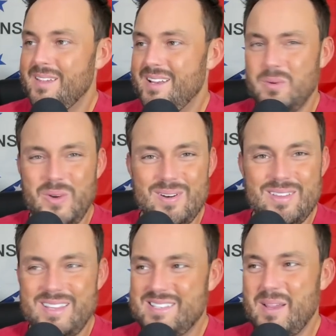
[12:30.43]
Isn't it weird
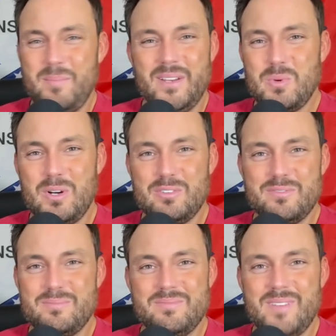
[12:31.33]
that this is a Big 12
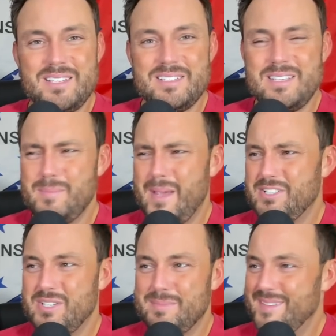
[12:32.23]
SEC
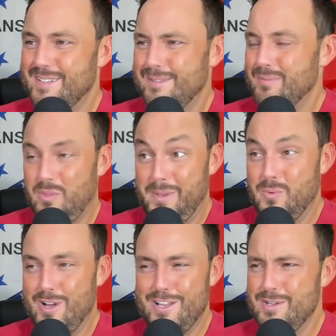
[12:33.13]
matchup with
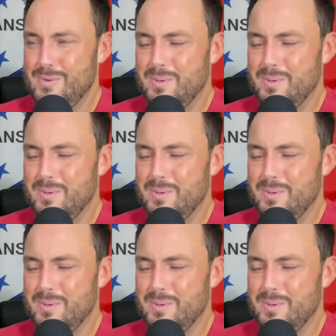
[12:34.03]
BYU?